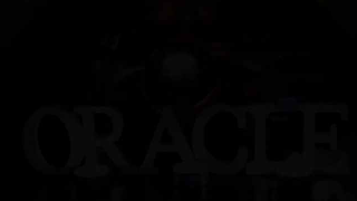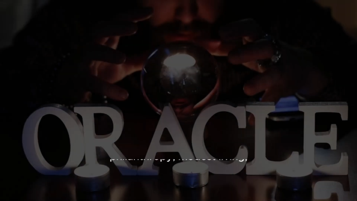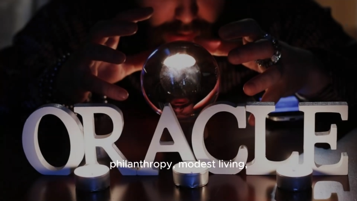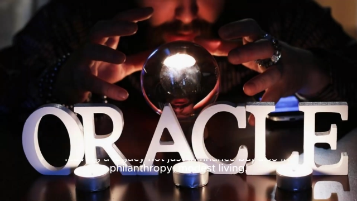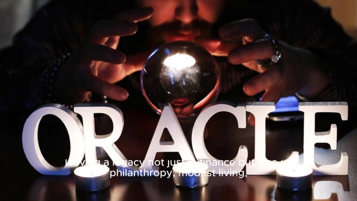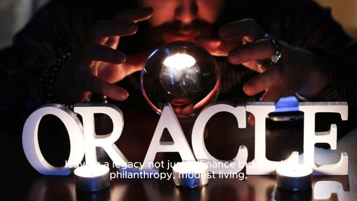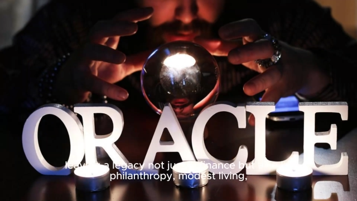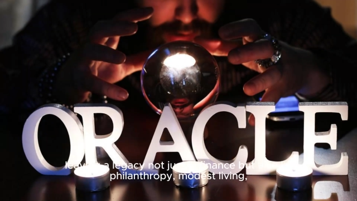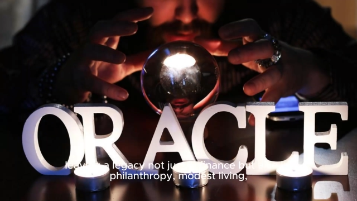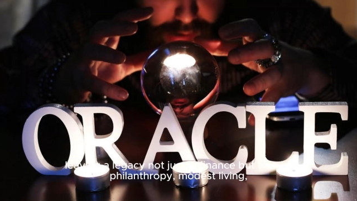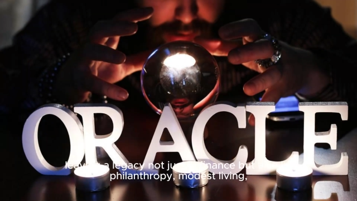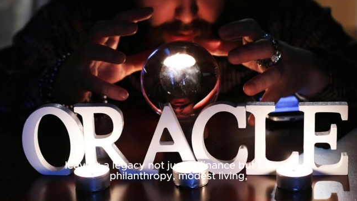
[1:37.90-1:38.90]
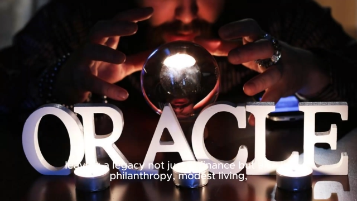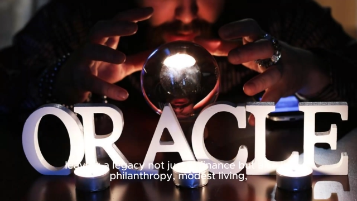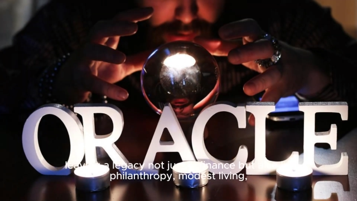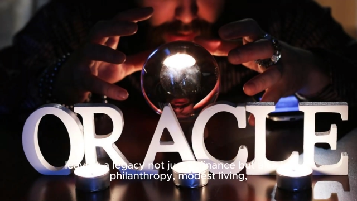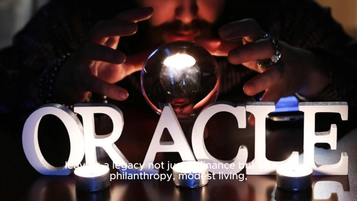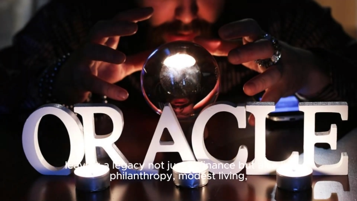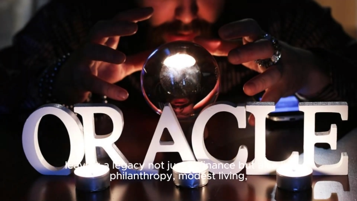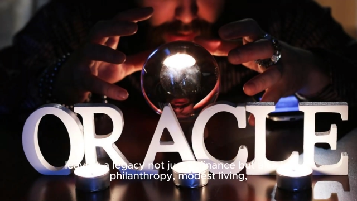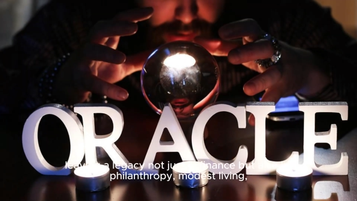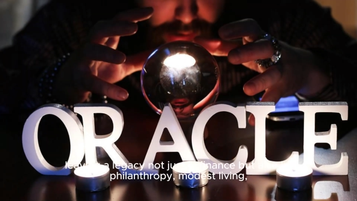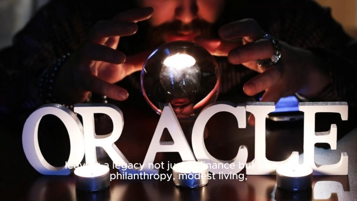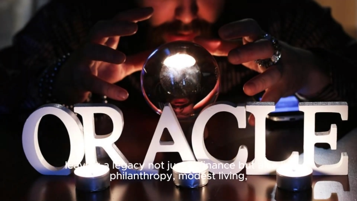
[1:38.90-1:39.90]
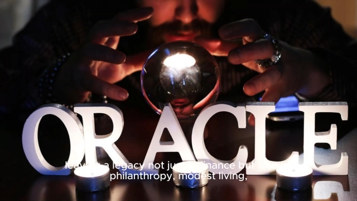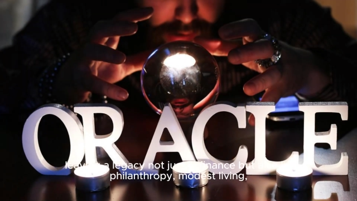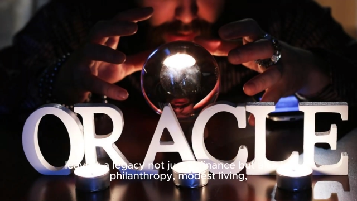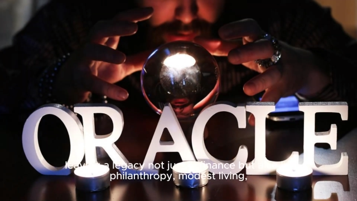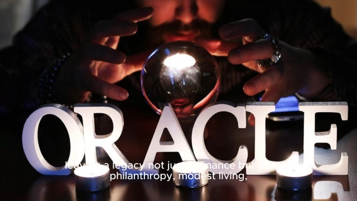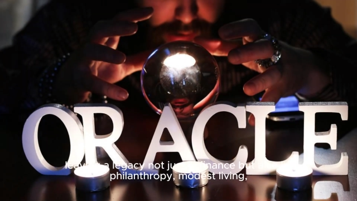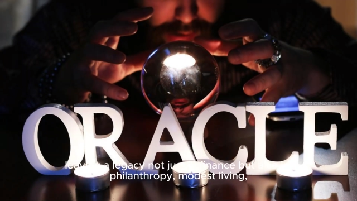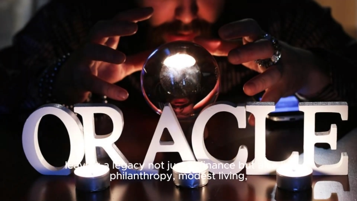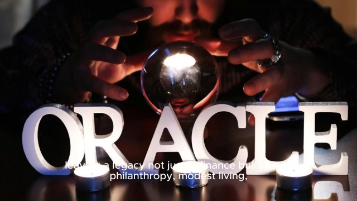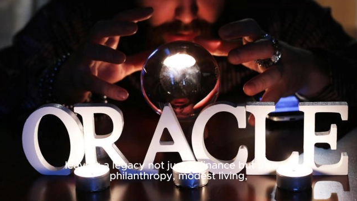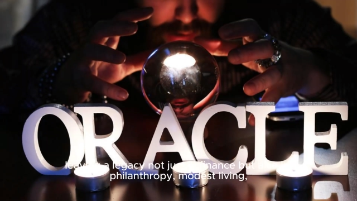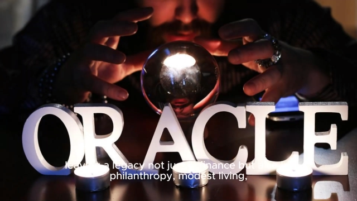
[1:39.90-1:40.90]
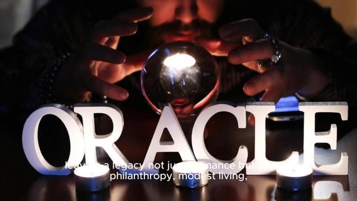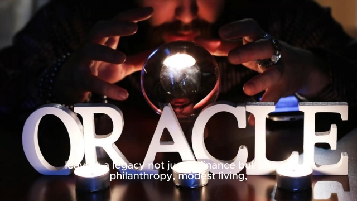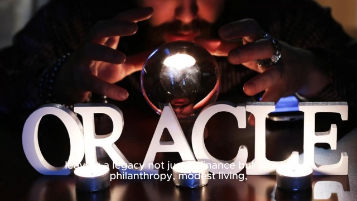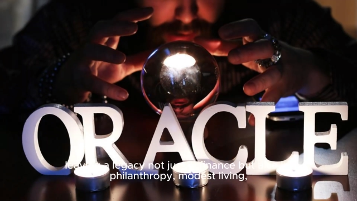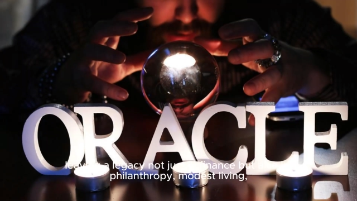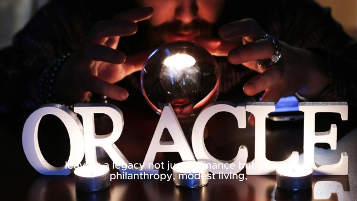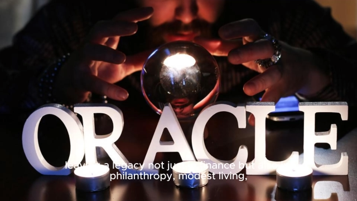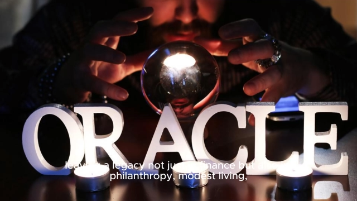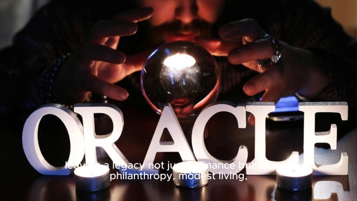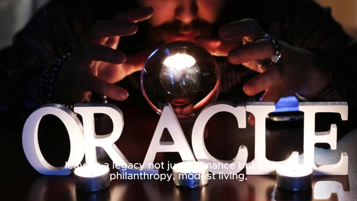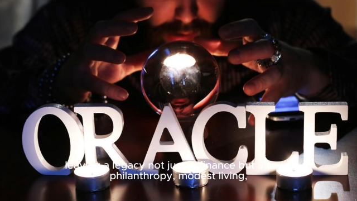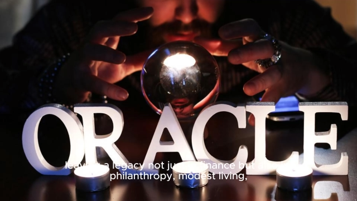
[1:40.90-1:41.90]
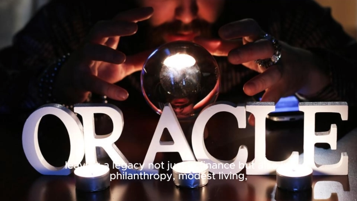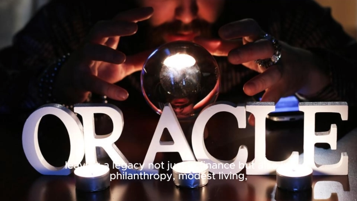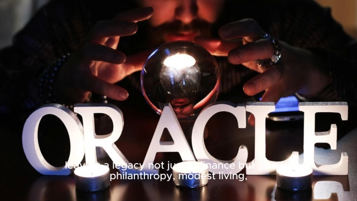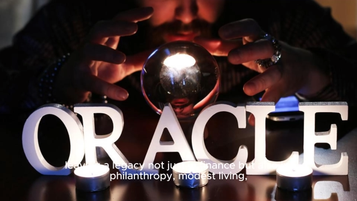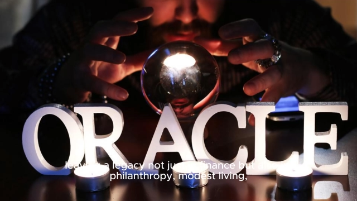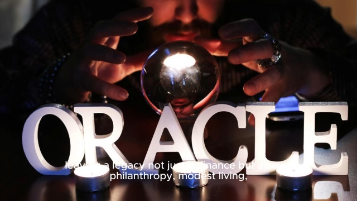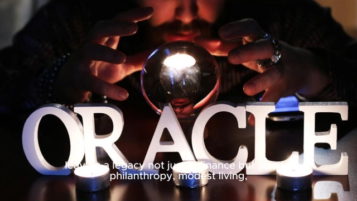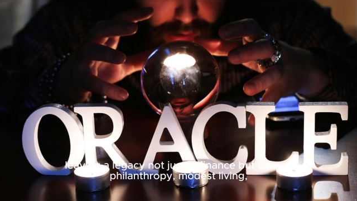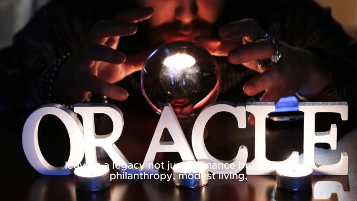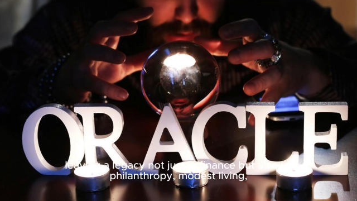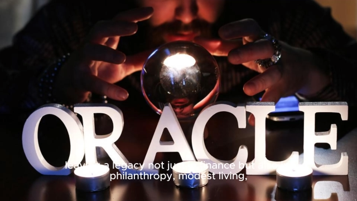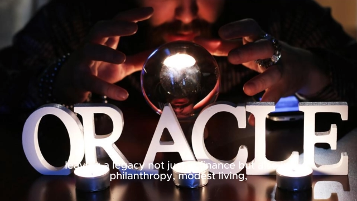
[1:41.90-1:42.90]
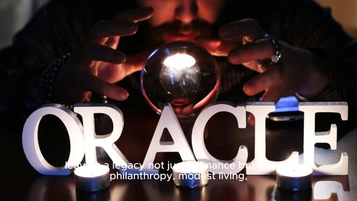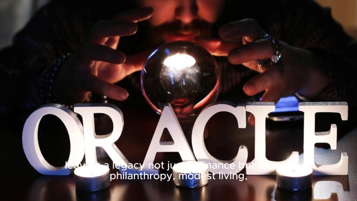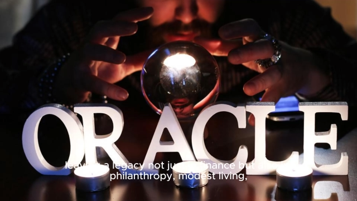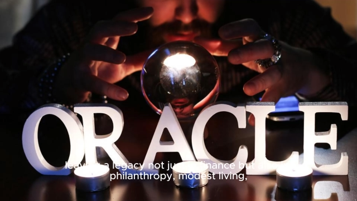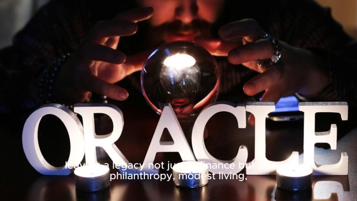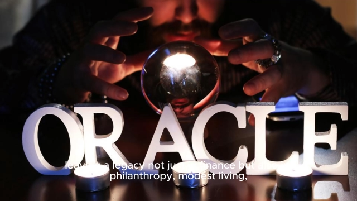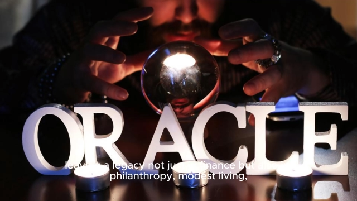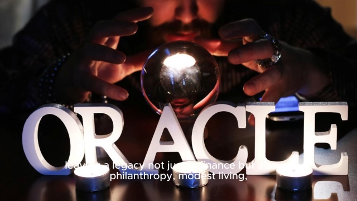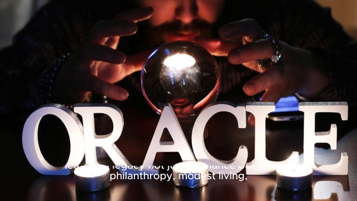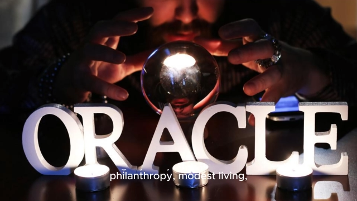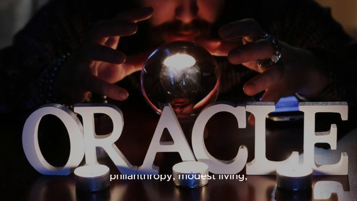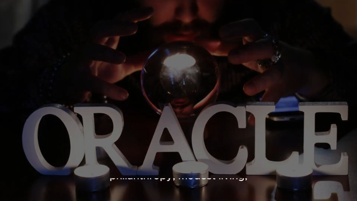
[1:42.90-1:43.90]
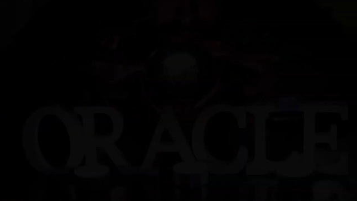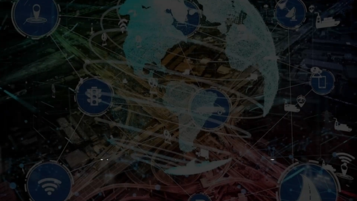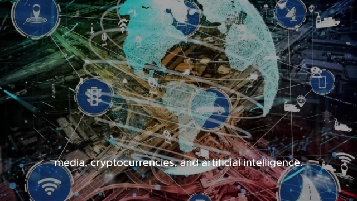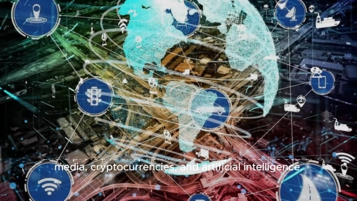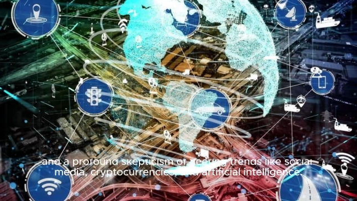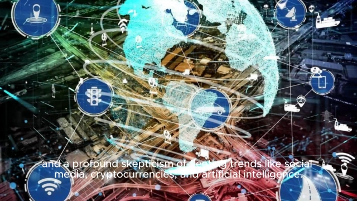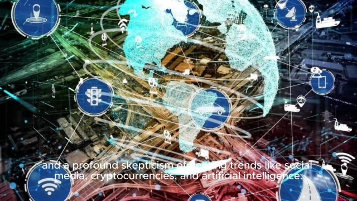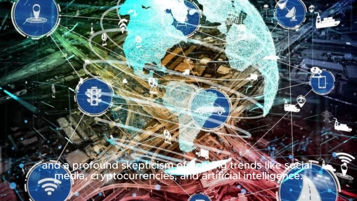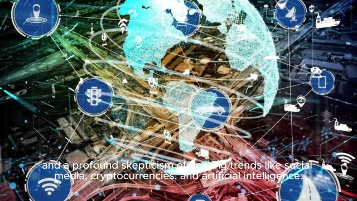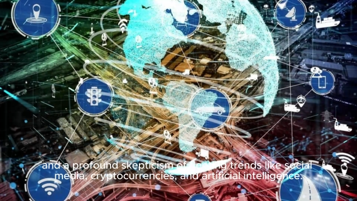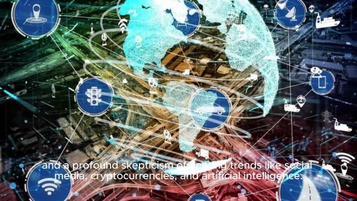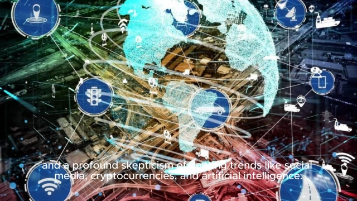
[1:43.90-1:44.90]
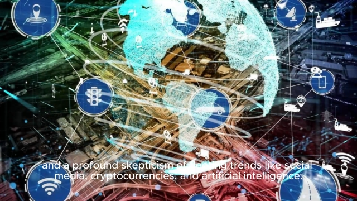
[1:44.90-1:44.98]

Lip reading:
No face is visible, so there are no lips to read.